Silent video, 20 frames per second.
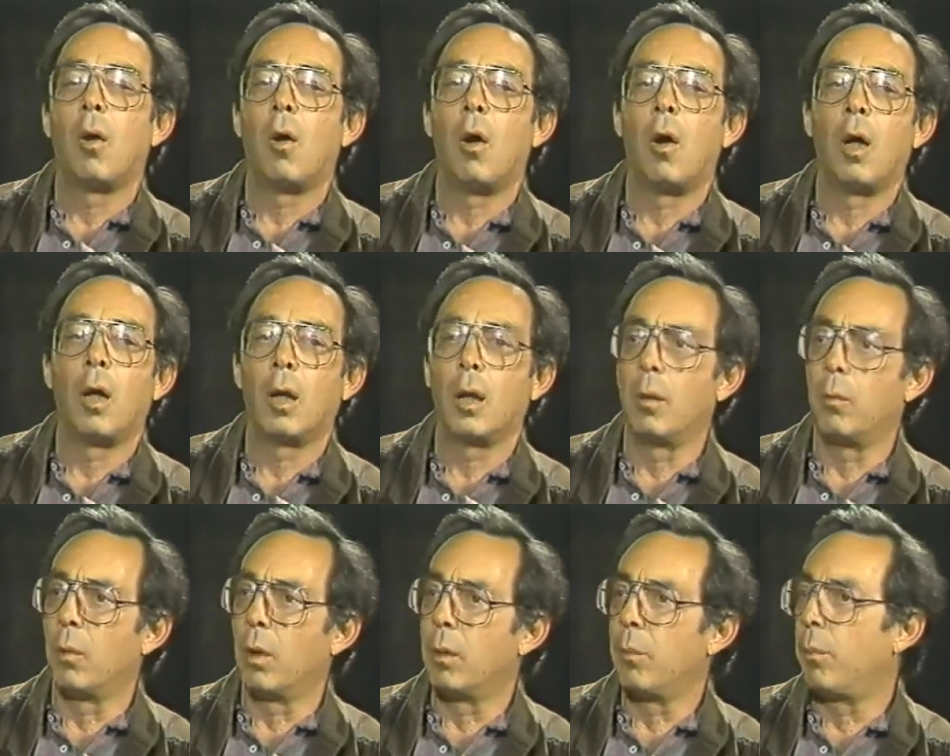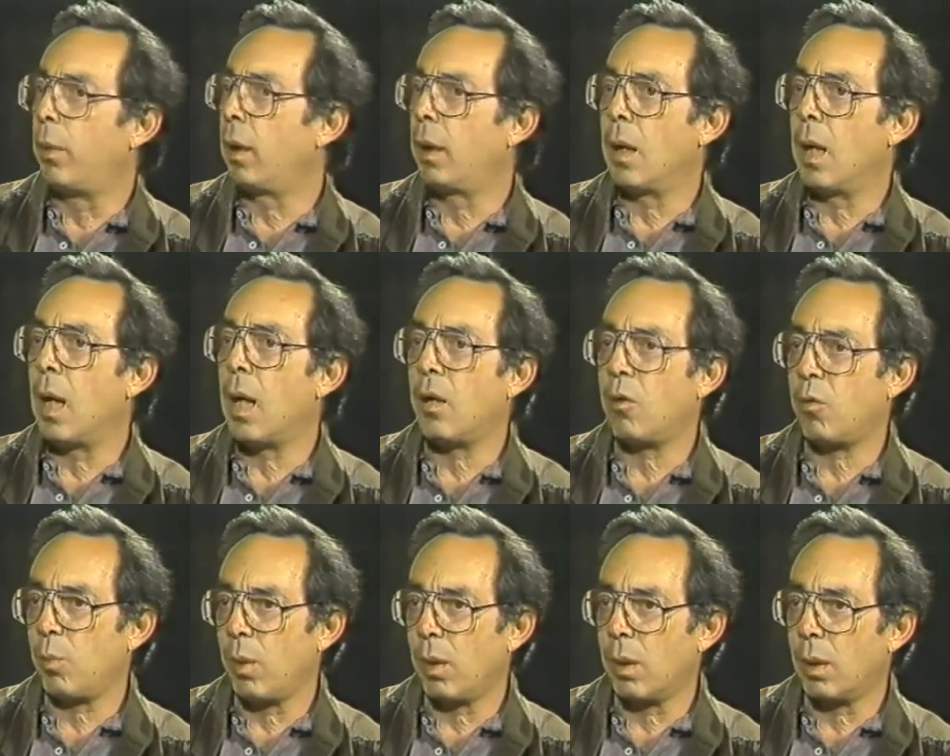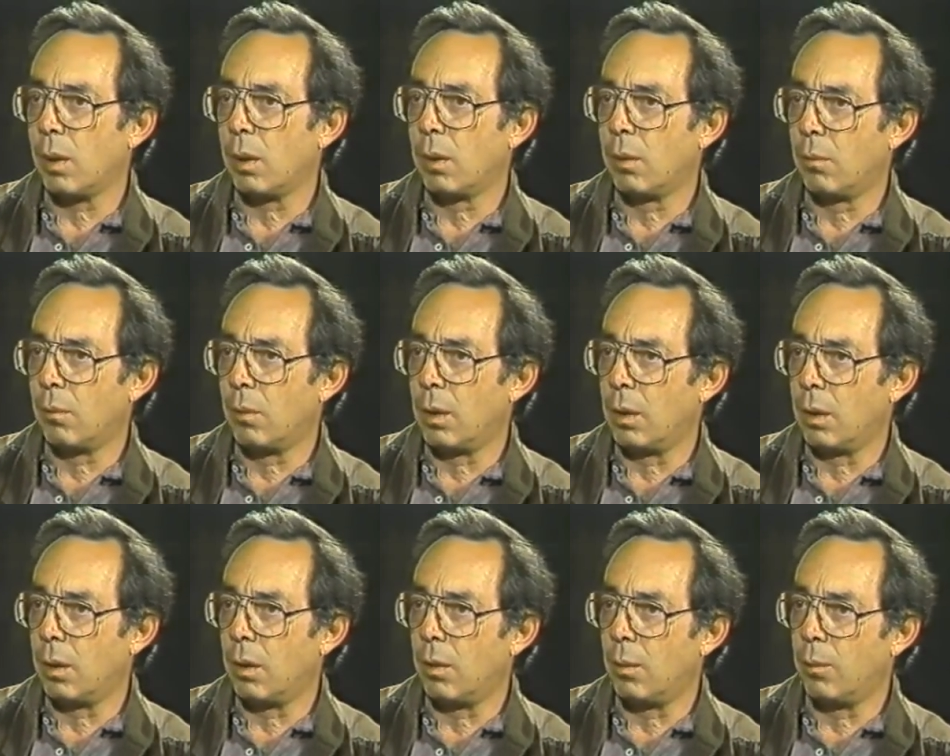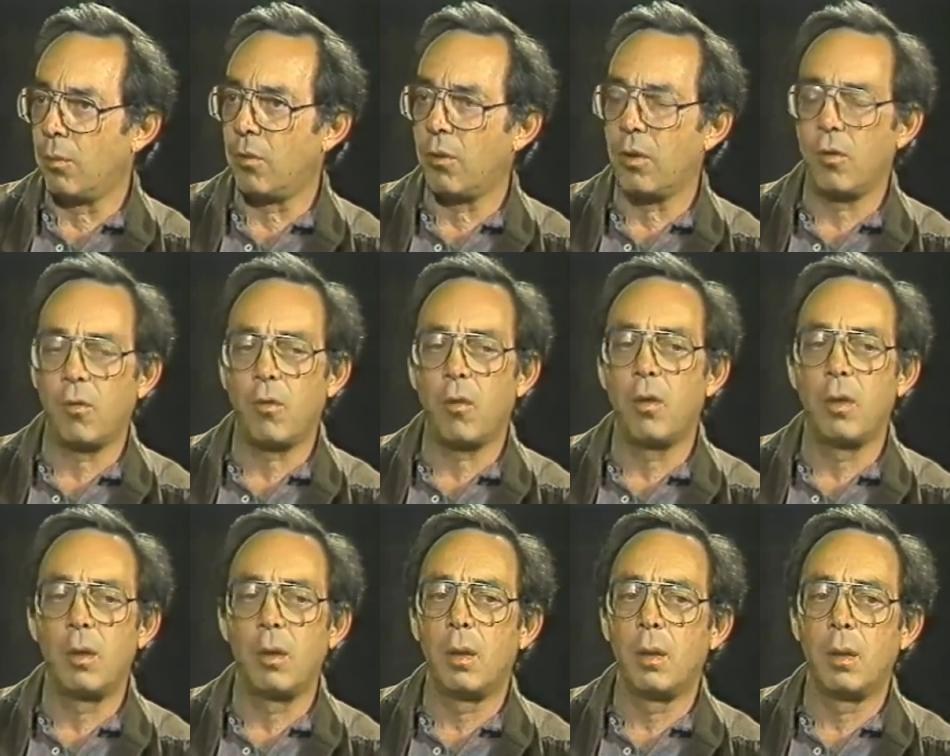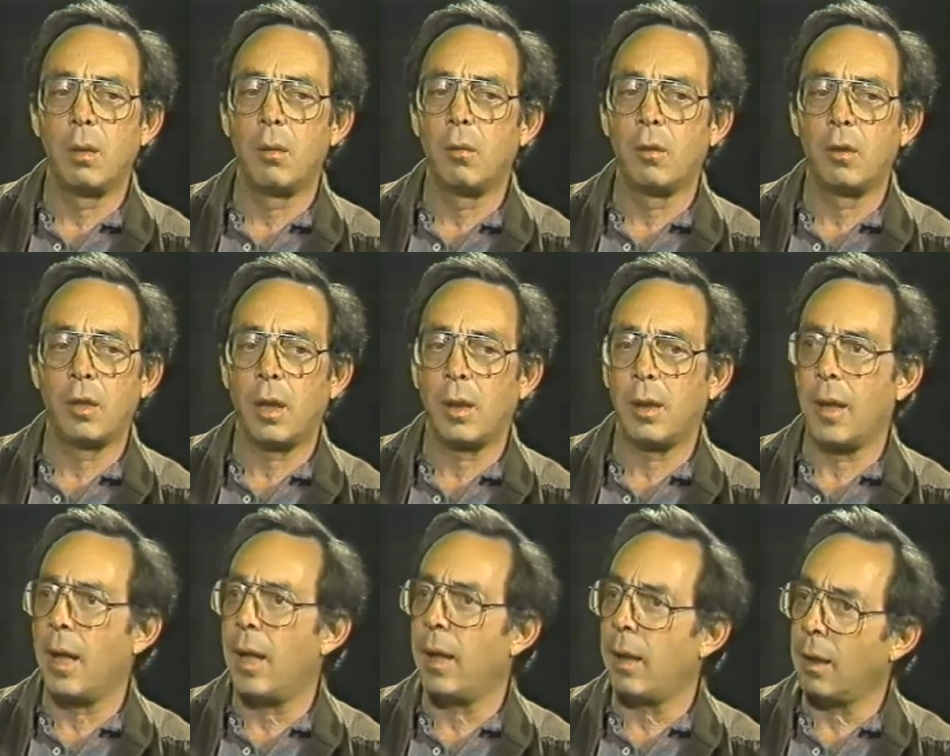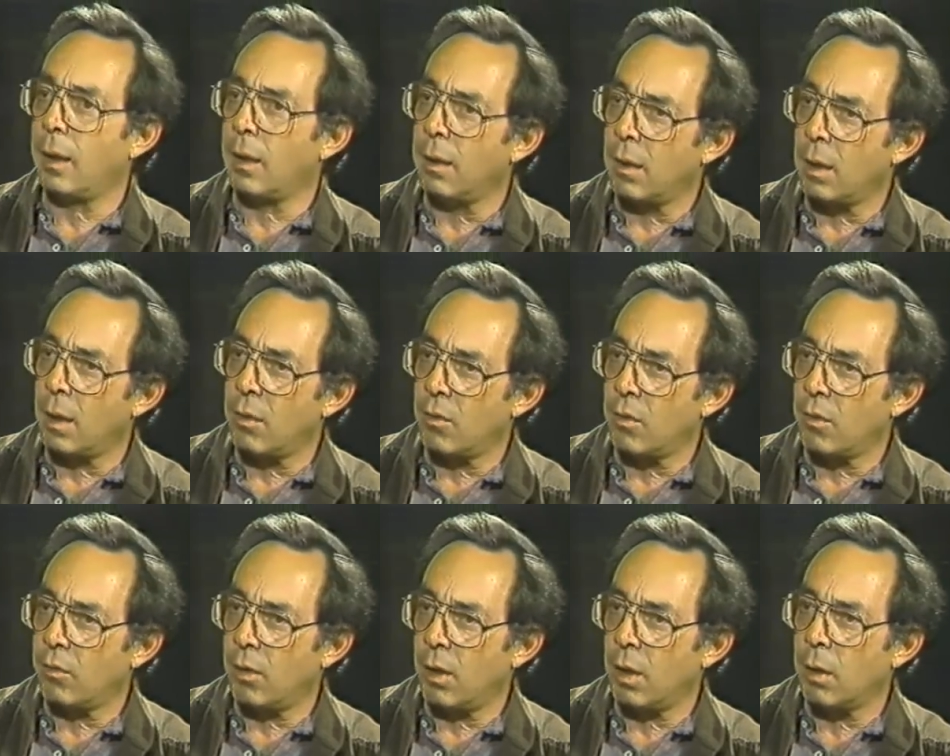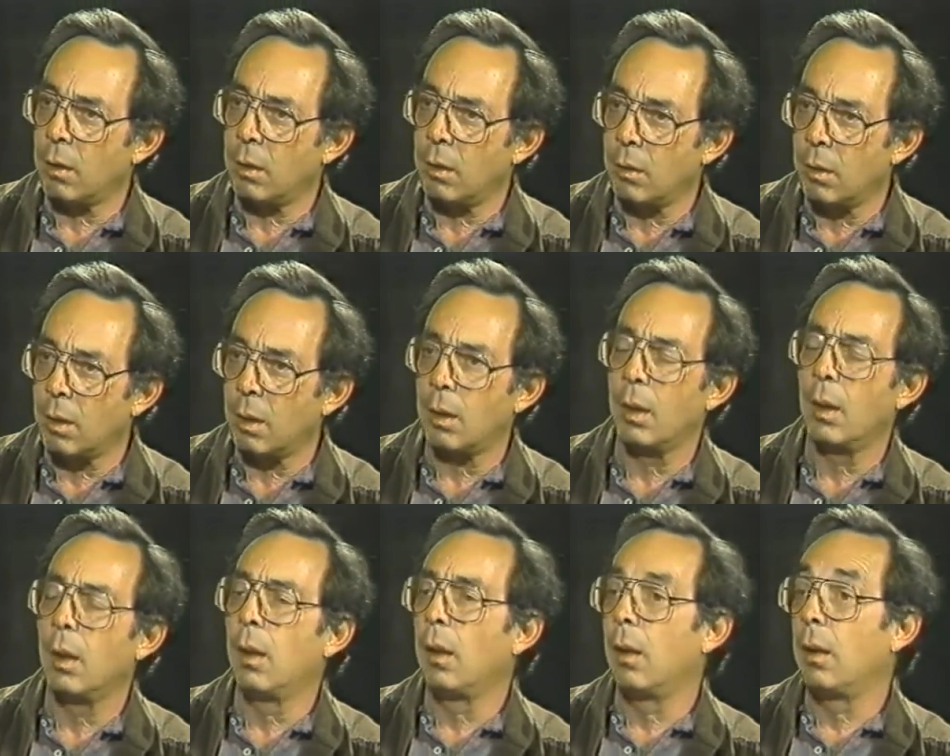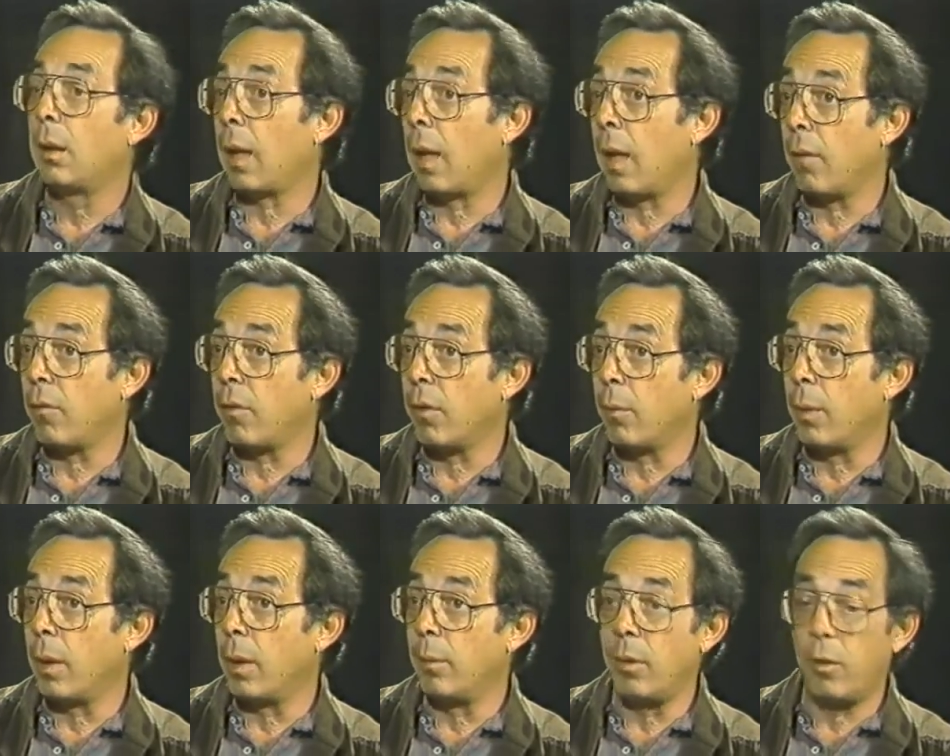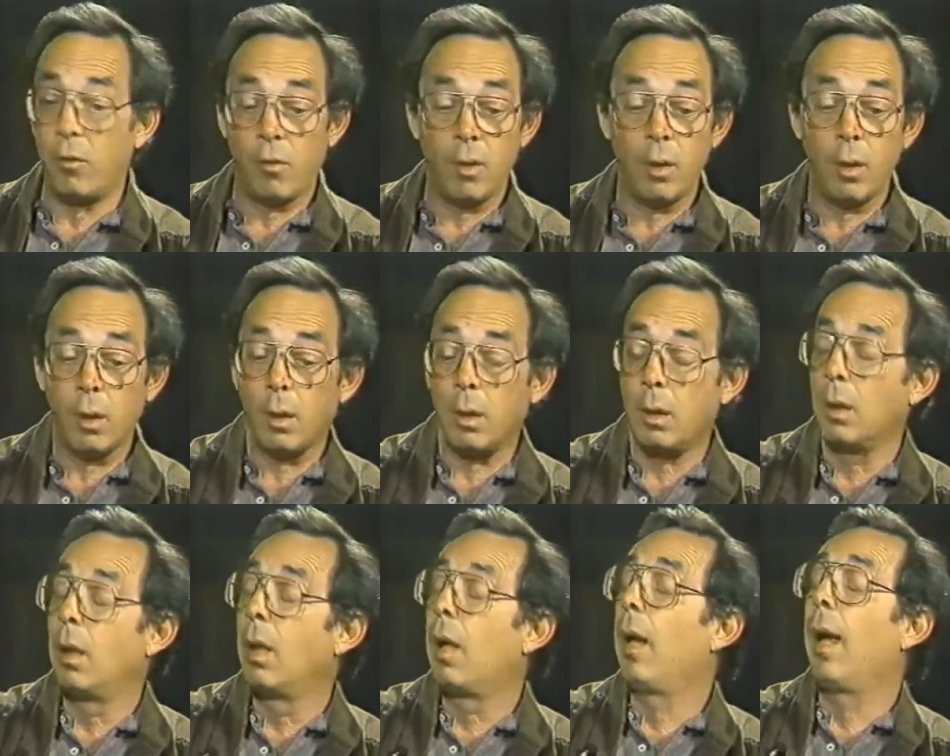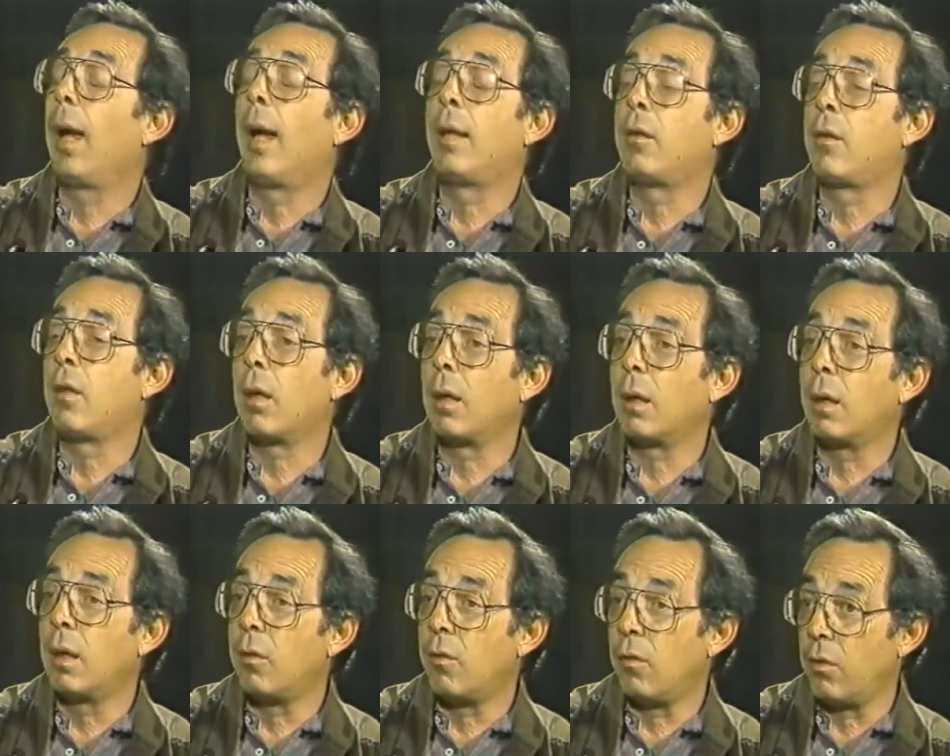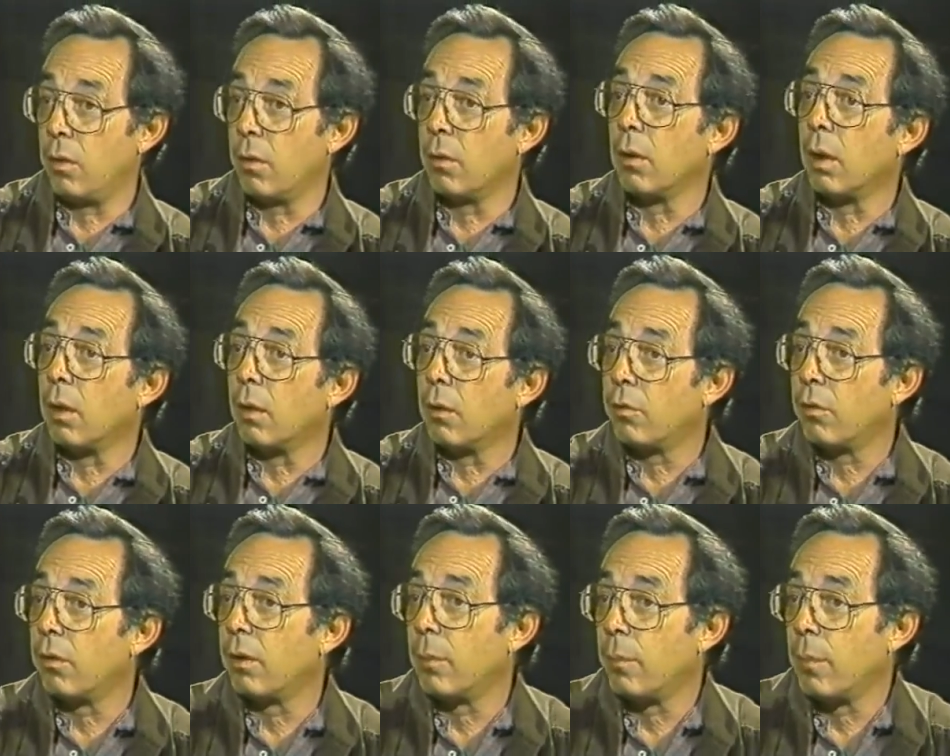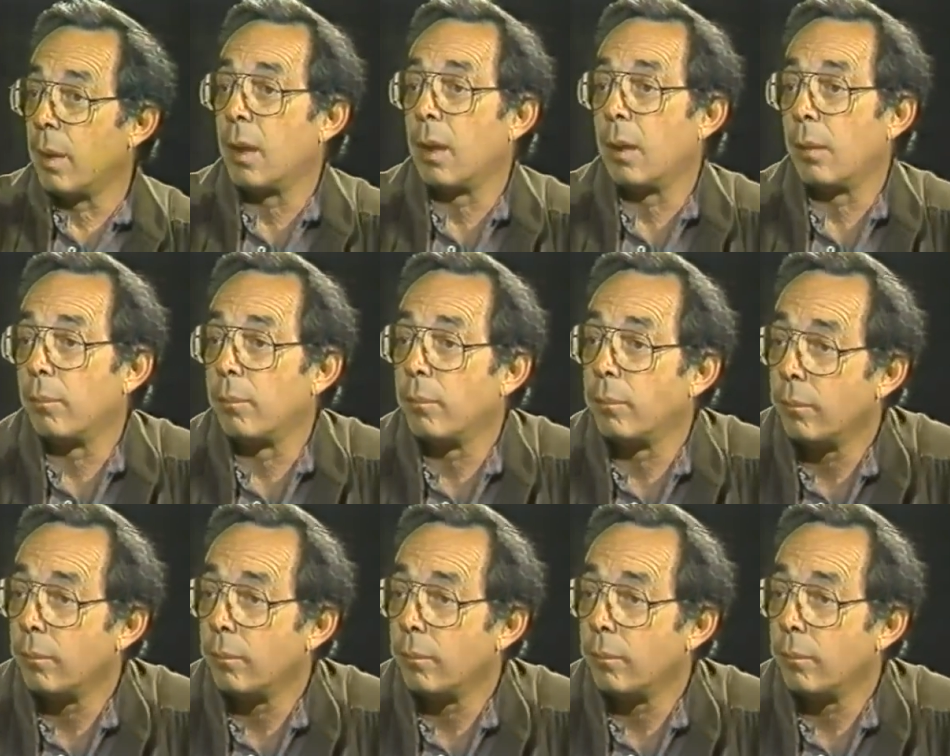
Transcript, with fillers: all in one big hospital, one hopes, that's turned into a gigantic intensive care unit to have their babies there at target zero for the bomb.